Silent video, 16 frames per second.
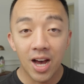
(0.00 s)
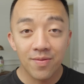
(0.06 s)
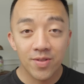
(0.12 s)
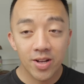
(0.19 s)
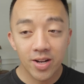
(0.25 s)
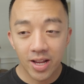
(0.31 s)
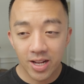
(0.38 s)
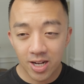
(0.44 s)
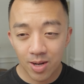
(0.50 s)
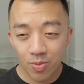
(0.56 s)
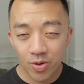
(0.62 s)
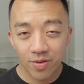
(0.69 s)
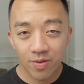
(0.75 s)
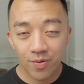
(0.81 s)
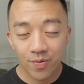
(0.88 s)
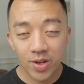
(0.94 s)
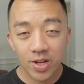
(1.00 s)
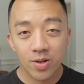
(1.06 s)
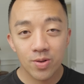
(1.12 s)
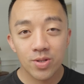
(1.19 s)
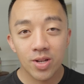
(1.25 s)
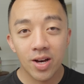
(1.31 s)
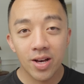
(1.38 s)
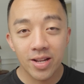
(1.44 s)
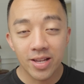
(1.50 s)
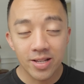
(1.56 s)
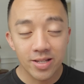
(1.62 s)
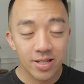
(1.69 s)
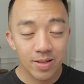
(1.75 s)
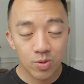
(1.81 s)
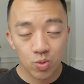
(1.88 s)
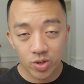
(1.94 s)
I've done a couple different videos on
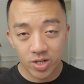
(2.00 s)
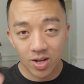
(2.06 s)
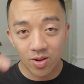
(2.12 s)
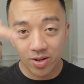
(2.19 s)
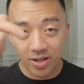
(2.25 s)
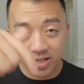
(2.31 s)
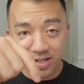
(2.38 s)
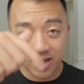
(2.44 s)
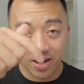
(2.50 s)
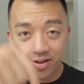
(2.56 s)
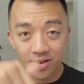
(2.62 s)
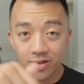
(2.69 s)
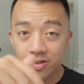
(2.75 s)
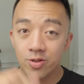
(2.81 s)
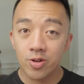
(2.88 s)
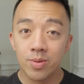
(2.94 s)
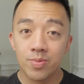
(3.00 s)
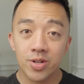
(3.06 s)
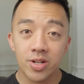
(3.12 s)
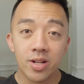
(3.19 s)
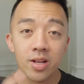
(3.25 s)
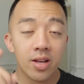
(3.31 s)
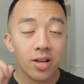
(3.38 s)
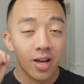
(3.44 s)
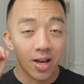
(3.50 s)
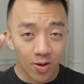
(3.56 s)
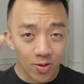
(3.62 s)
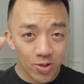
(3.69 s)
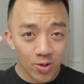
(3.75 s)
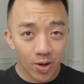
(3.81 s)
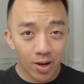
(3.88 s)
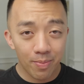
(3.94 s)
eSIMs, which I'll link down in the description and
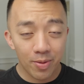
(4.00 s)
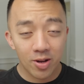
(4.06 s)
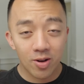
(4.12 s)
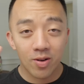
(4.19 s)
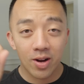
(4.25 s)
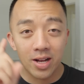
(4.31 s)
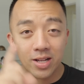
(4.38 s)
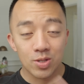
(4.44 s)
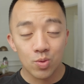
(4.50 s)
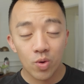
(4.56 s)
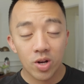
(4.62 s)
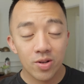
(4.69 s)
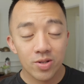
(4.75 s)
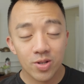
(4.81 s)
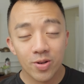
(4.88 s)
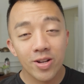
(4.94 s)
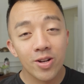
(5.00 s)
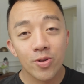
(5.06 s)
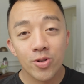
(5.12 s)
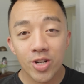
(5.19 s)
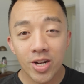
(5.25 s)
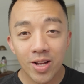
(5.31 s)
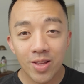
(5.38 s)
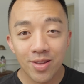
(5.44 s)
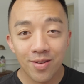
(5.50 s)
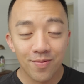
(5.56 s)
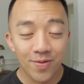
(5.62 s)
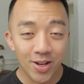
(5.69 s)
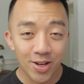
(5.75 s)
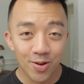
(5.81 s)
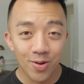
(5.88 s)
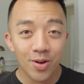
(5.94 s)
also up here as well. And so you can go check out that
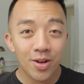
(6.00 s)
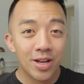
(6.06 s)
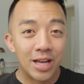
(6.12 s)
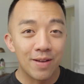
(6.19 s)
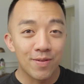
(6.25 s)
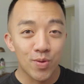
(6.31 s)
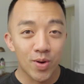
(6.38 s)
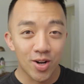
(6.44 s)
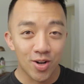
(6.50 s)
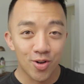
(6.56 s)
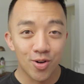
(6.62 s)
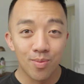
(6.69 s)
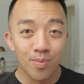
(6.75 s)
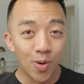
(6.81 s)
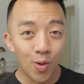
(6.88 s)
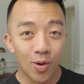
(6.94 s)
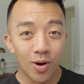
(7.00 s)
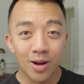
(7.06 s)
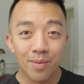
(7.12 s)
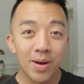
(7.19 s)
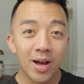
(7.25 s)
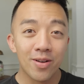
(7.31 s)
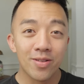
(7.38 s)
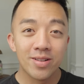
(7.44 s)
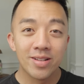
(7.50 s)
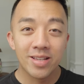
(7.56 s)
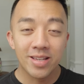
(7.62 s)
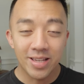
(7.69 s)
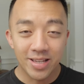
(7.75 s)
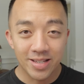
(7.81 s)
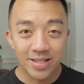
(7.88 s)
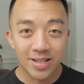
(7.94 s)
video if you wanna learn more about
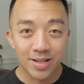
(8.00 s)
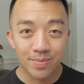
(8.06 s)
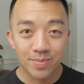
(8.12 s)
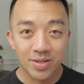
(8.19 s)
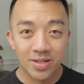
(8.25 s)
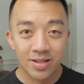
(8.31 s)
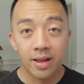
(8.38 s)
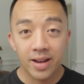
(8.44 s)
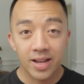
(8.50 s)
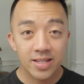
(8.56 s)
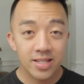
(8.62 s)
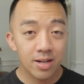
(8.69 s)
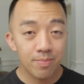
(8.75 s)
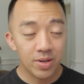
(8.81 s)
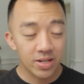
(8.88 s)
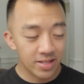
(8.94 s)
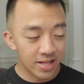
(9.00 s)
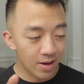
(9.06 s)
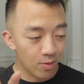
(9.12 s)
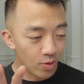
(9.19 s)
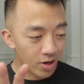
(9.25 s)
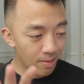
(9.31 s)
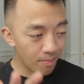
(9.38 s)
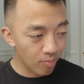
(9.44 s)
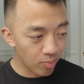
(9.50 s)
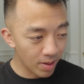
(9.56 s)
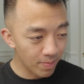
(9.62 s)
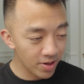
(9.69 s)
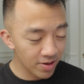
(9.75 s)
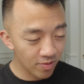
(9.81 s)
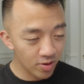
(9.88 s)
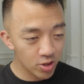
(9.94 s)
eSIMs. Next up is that when I'm
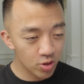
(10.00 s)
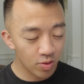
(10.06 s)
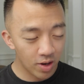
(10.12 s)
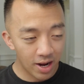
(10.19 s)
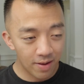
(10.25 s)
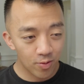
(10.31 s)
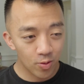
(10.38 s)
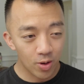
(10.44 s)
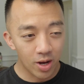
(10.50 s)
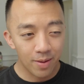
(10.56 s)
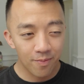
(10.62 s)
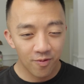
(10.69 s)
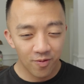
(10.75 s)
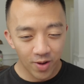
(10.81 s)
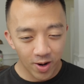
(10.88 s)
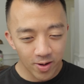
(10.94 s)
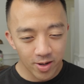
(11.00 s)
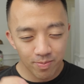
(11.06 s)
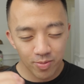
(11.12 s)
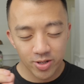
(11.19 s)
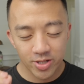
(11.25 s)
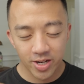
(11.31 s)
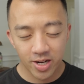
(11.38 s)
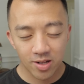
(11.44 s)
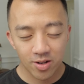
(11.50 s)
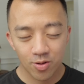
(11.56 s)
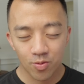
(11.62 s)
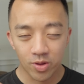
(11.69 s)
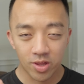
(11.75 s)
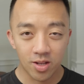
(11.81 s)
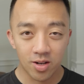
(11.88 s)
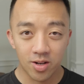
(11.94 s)
prepping for travel, I'm very particular
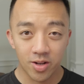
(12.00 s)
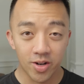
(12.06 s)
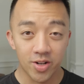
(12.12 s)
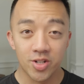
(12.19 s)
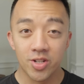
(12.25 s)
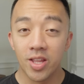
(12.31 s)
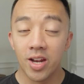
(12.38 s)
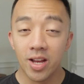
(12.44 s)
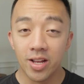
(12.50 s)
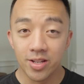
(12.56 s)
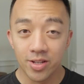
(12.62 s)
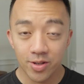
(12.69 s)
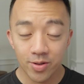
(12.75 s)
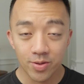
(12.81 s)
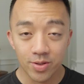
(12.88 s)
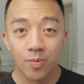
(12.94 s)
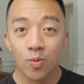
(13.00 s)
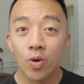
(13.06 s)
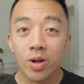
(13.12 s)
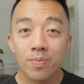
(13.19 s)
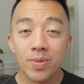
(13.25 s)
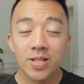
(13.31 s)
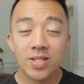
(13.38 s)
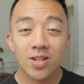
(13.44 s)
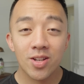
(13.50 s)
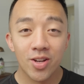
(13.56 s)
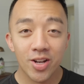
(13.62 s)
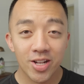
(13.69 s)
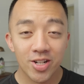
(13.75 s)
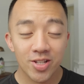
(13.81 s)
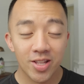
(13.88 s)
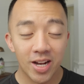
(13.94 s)
with the luggage that I use. One piece of
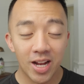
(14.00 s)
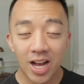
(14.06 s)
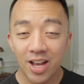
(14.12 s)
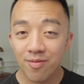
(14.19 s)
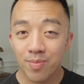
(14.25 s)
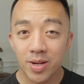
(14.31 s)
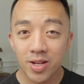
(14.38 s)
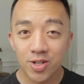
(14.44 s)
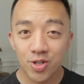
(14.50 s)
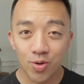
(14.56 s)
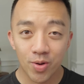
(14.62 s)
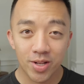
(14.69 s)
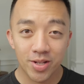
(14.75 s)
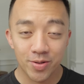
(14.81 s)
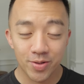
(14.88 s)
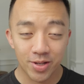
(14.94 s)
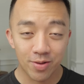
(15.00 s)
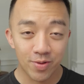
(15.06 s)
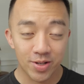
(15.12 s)
luggage that I've been enjoying using